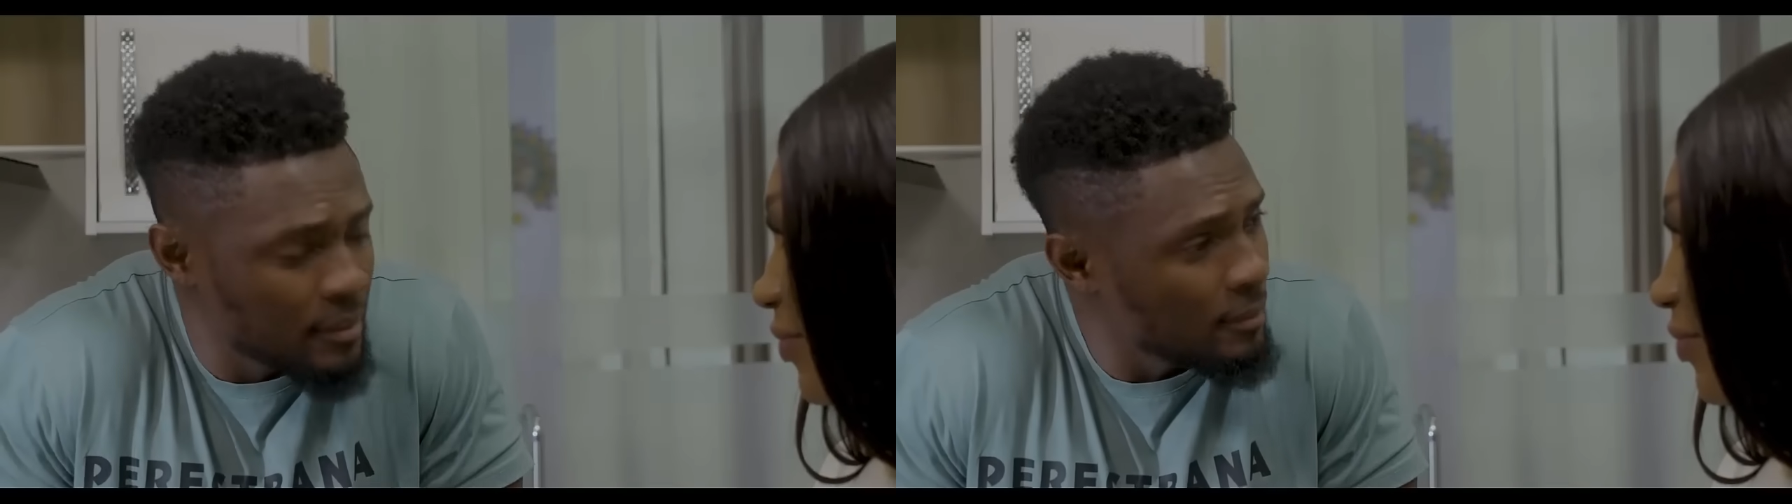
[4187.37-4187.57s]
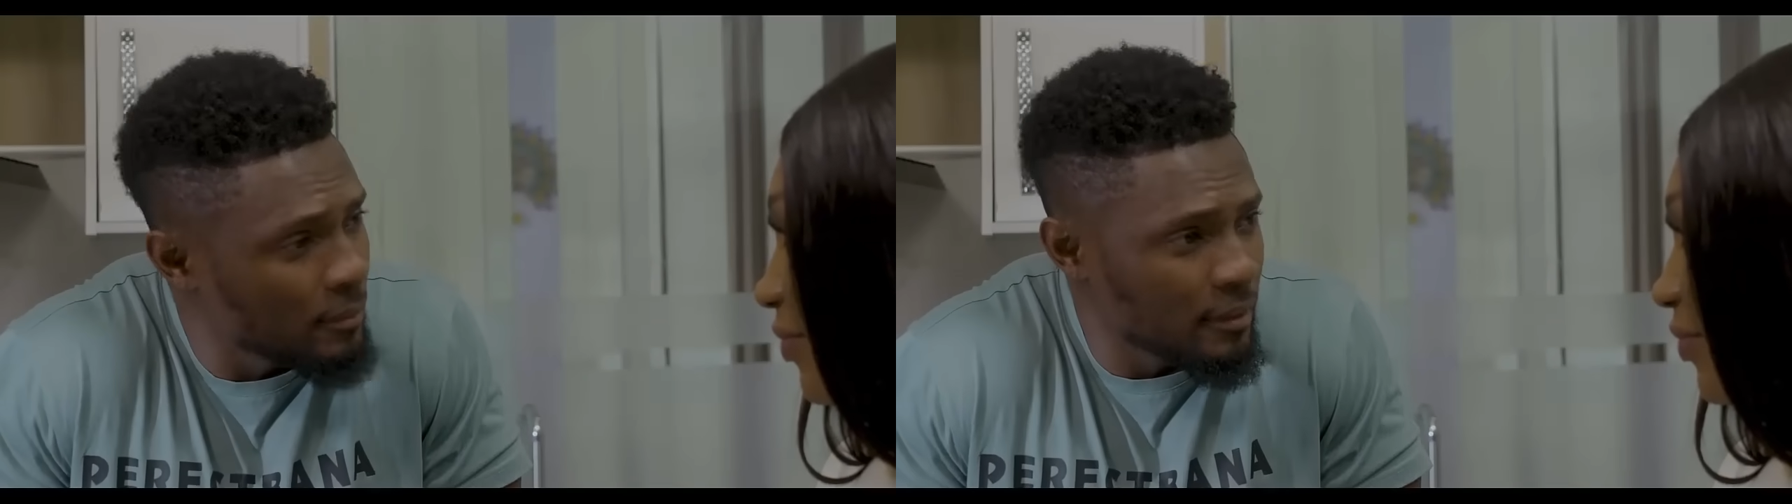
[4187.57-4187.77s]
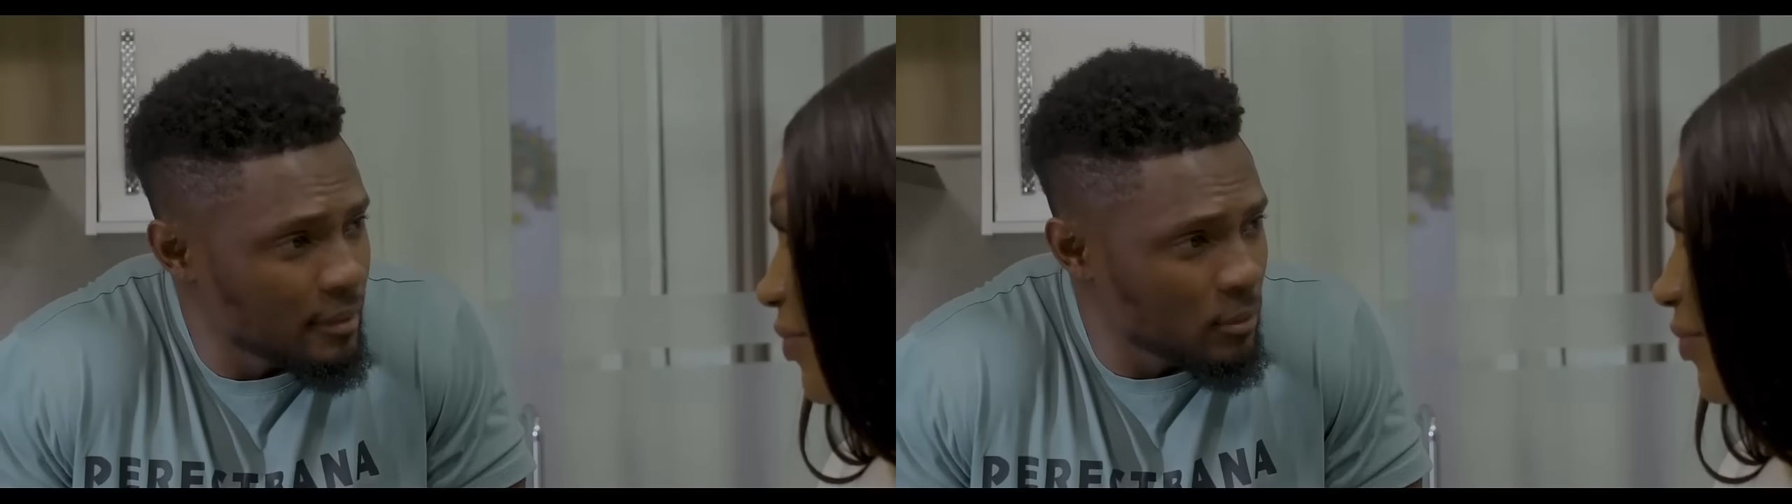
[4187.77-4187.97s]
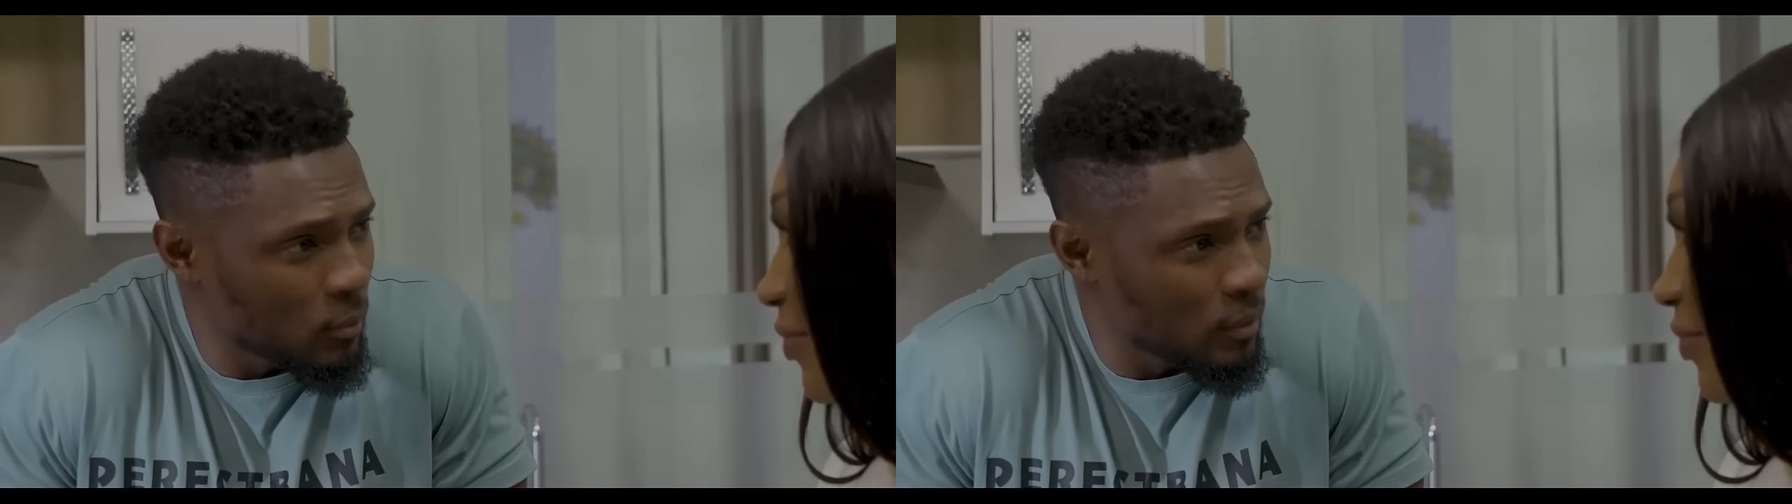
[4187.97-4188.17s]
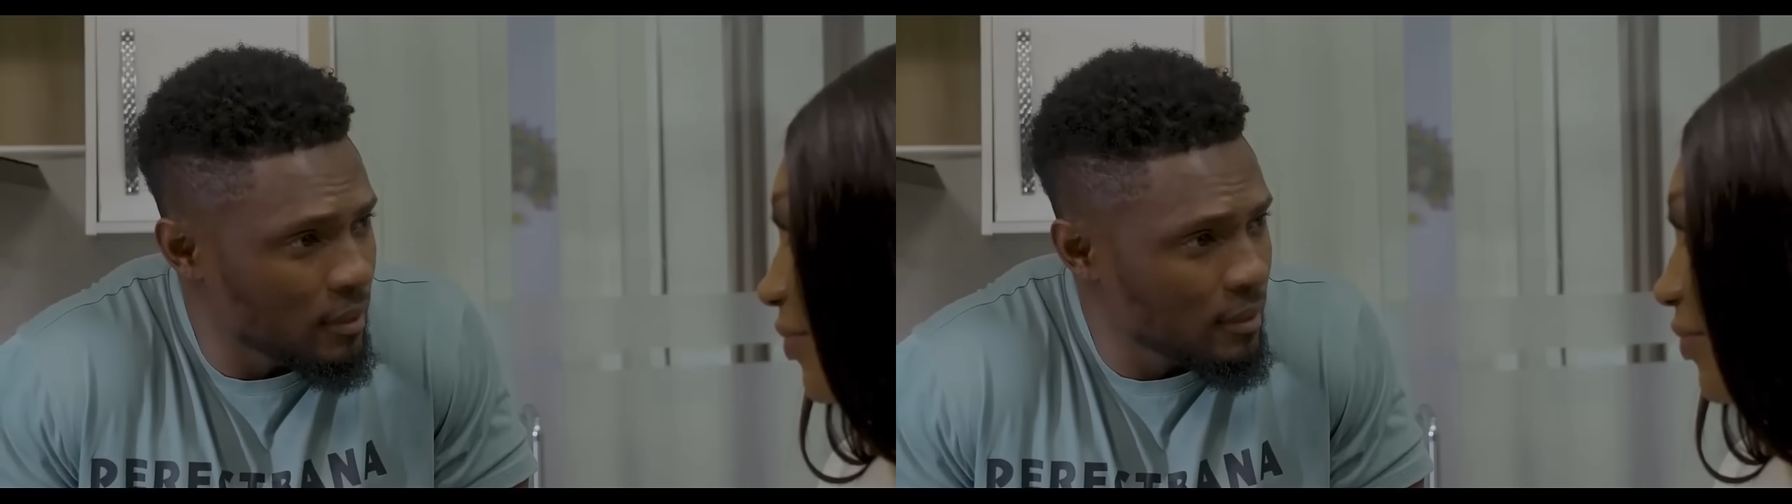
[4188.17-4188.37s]
to make this
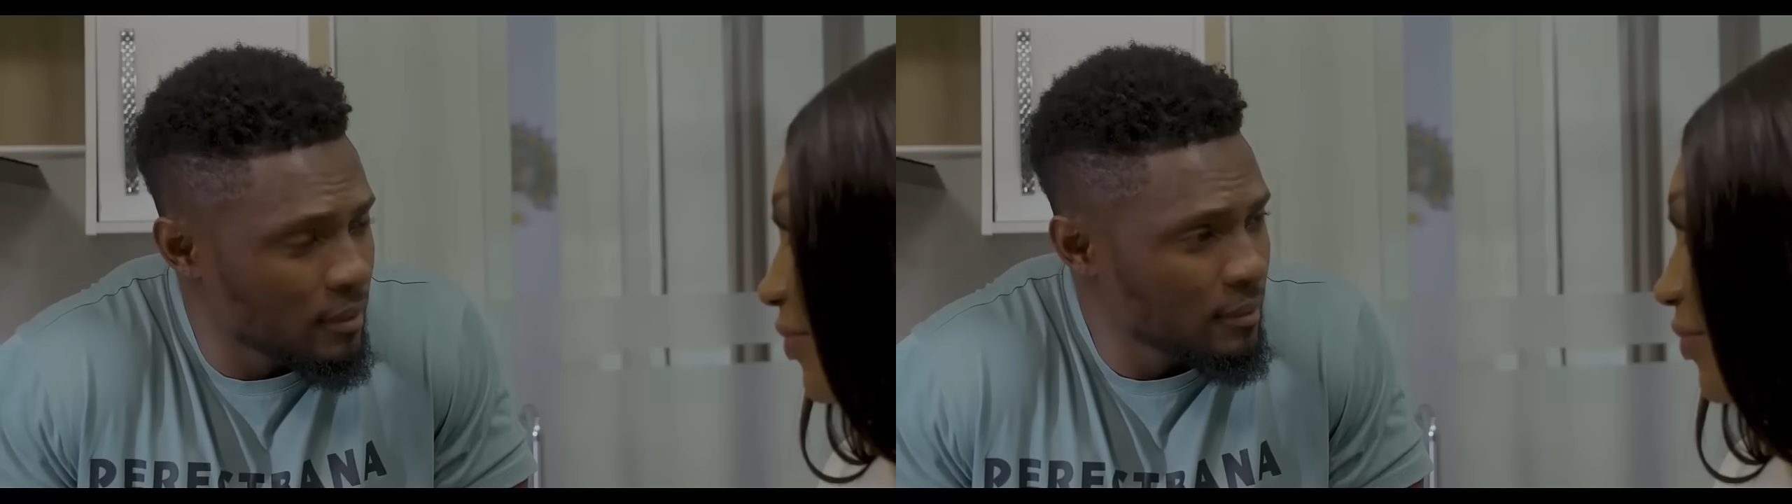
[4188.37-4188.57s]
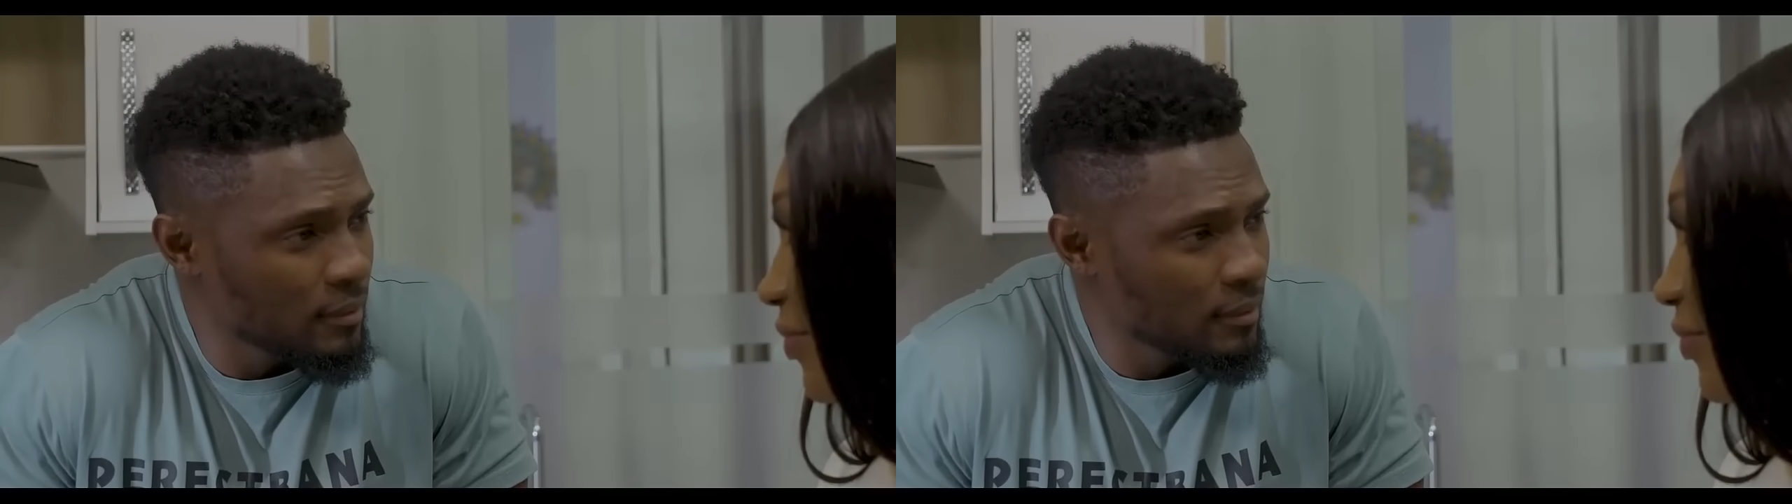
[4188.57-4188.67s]
work.